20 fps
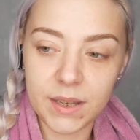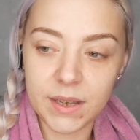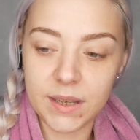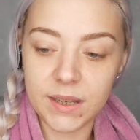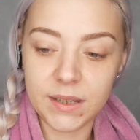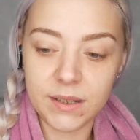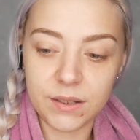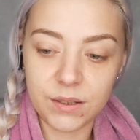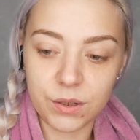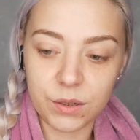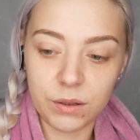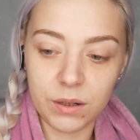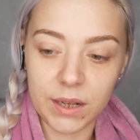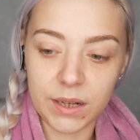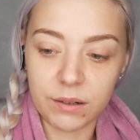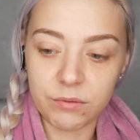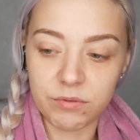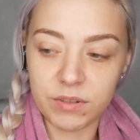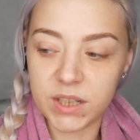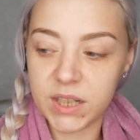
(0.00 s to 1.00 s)
is
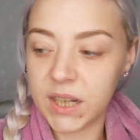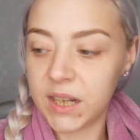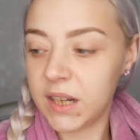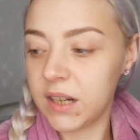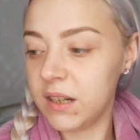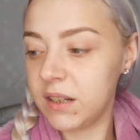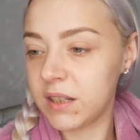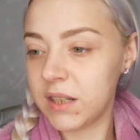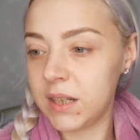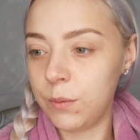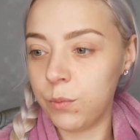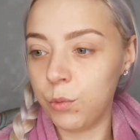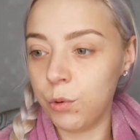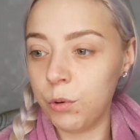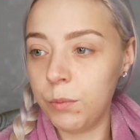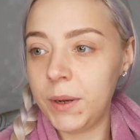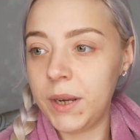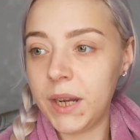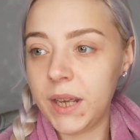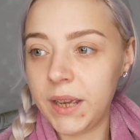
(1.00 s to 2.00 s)
like ridiculously
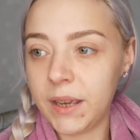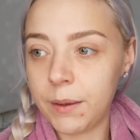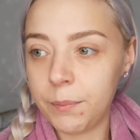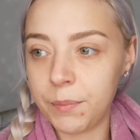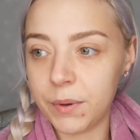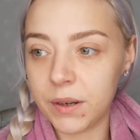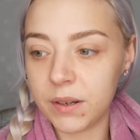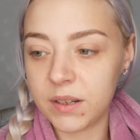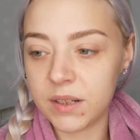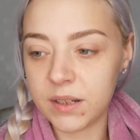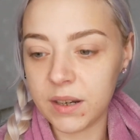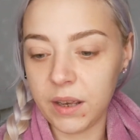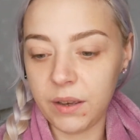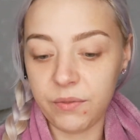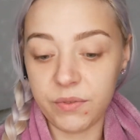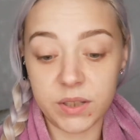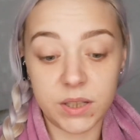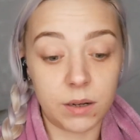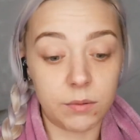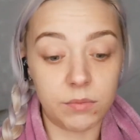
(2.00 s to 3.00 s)
warm in here, but today
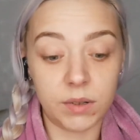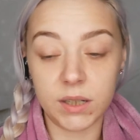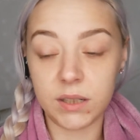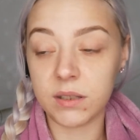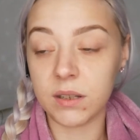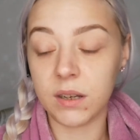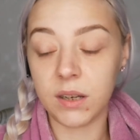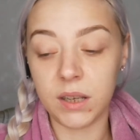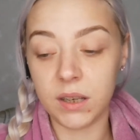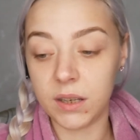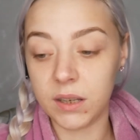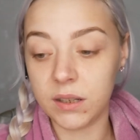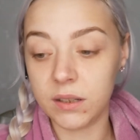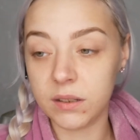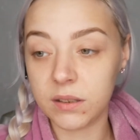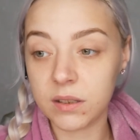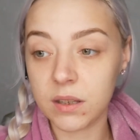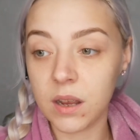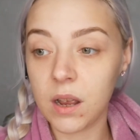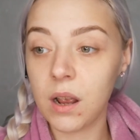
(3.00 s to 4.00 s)
for some reason it
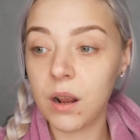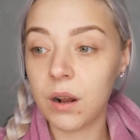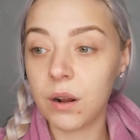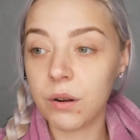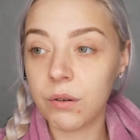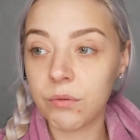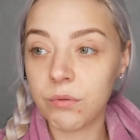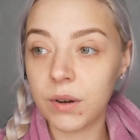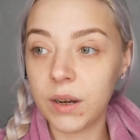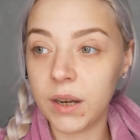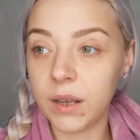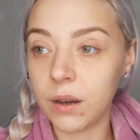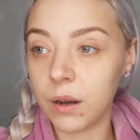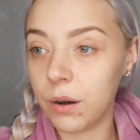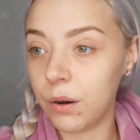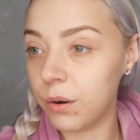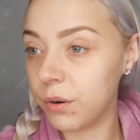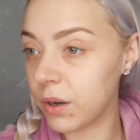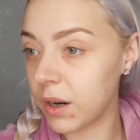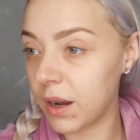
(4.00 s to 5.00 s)
is really
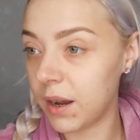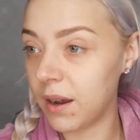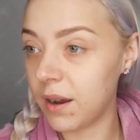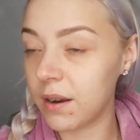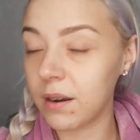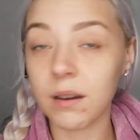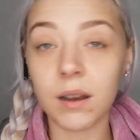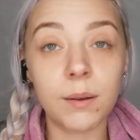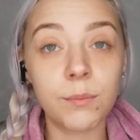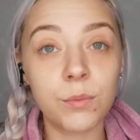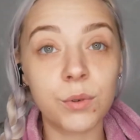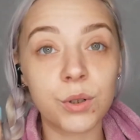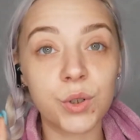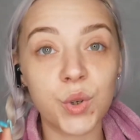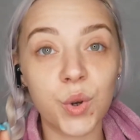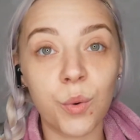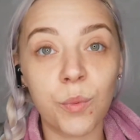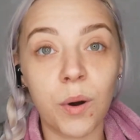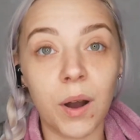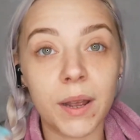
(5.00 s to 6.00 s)
cold and I'm not
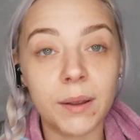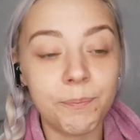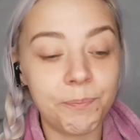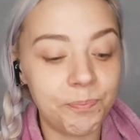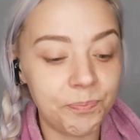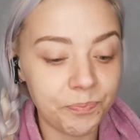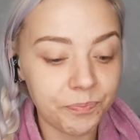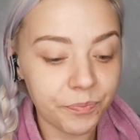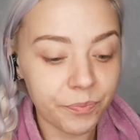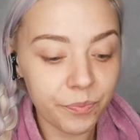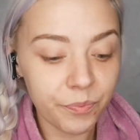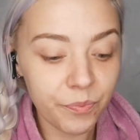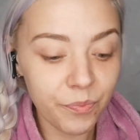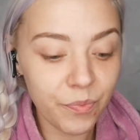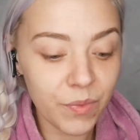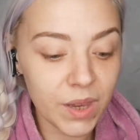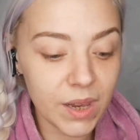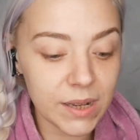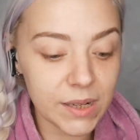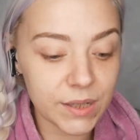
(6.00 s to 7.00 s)
sure why.
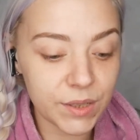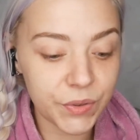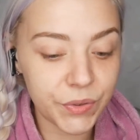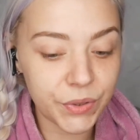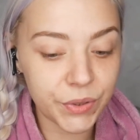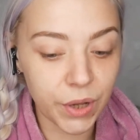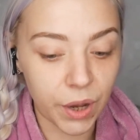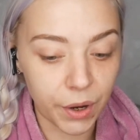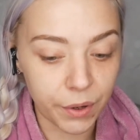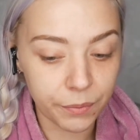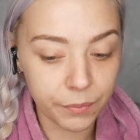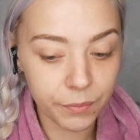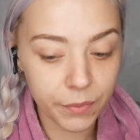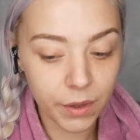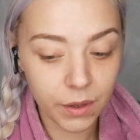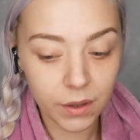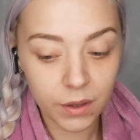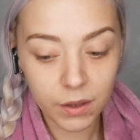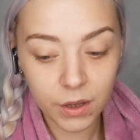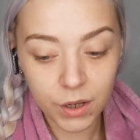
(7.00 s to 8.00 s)
So
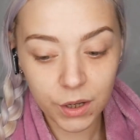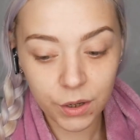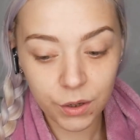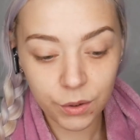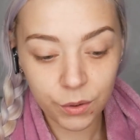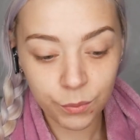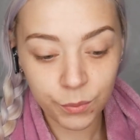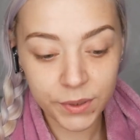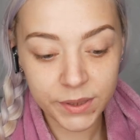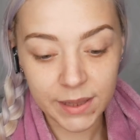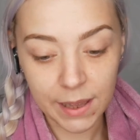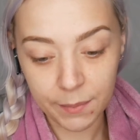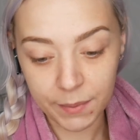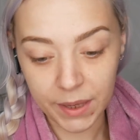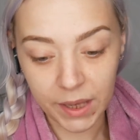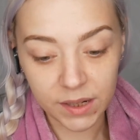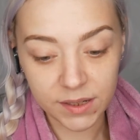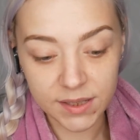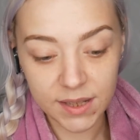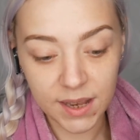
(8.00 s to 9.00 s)
with that
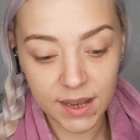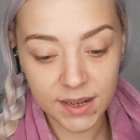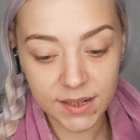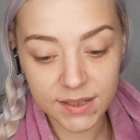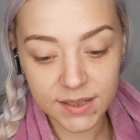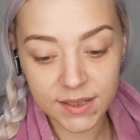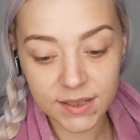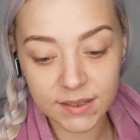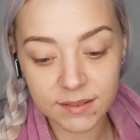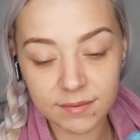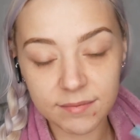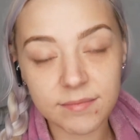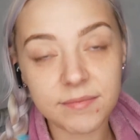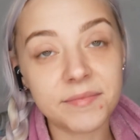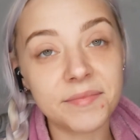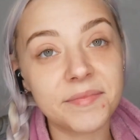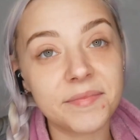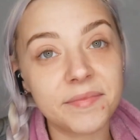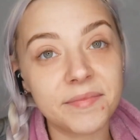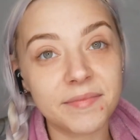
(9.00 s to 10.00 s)
being said,
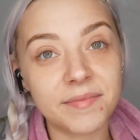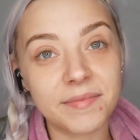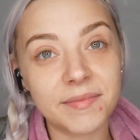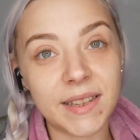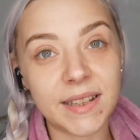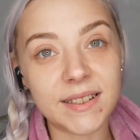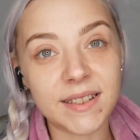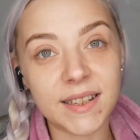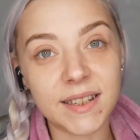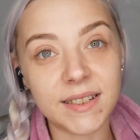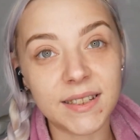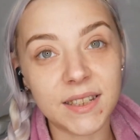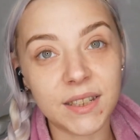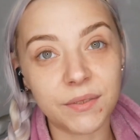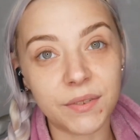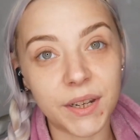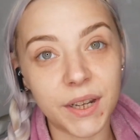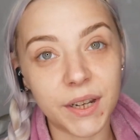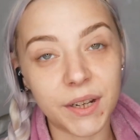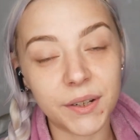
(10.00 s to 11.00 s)
let's get into
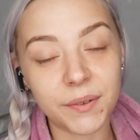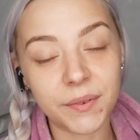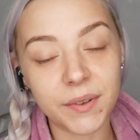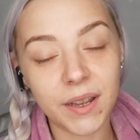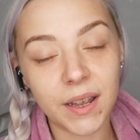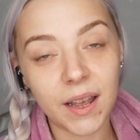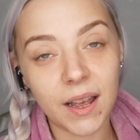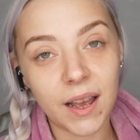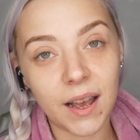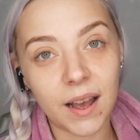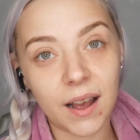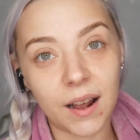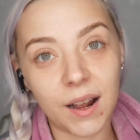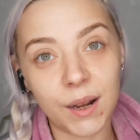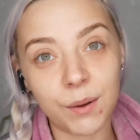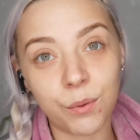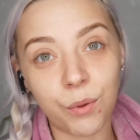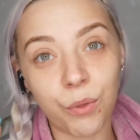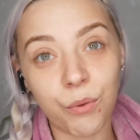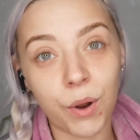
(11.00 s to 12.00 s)
the video.
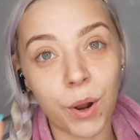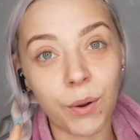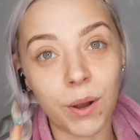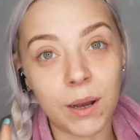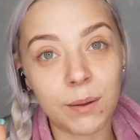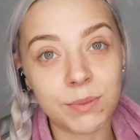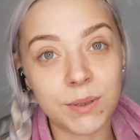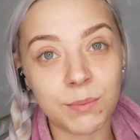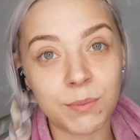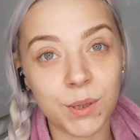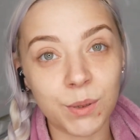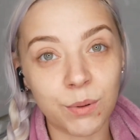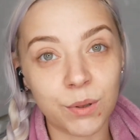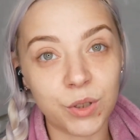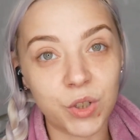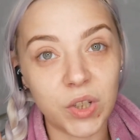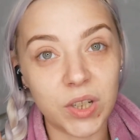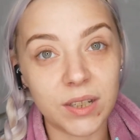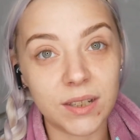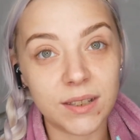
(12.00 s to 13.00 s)
I will throw up some
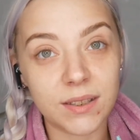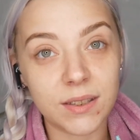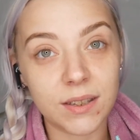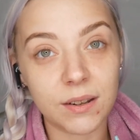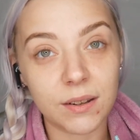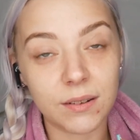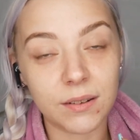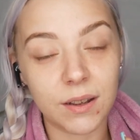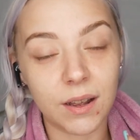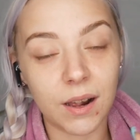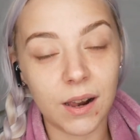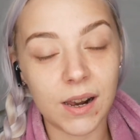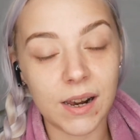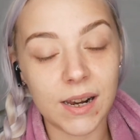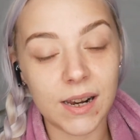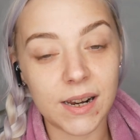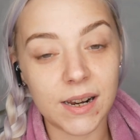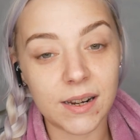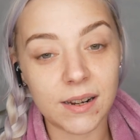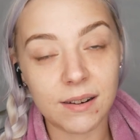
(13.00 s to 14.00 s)
swatches
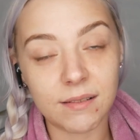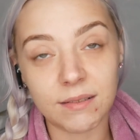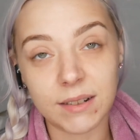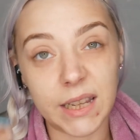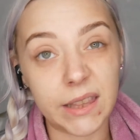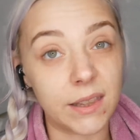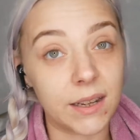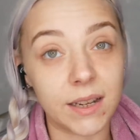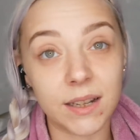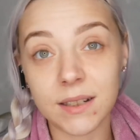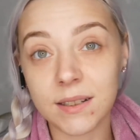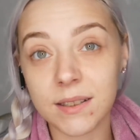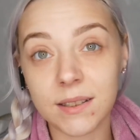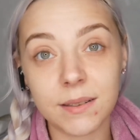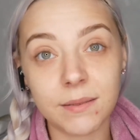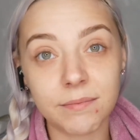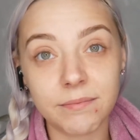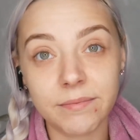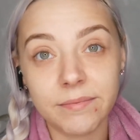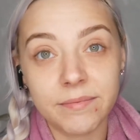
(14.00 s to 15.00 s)
in the
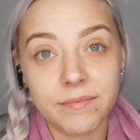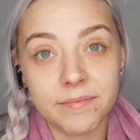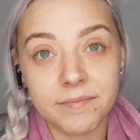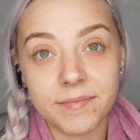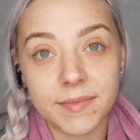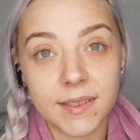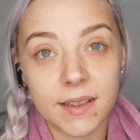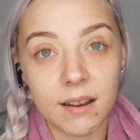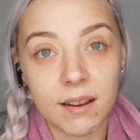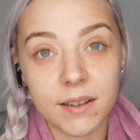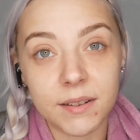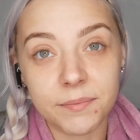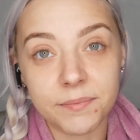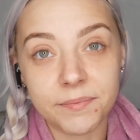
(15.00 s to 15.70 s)
next slide.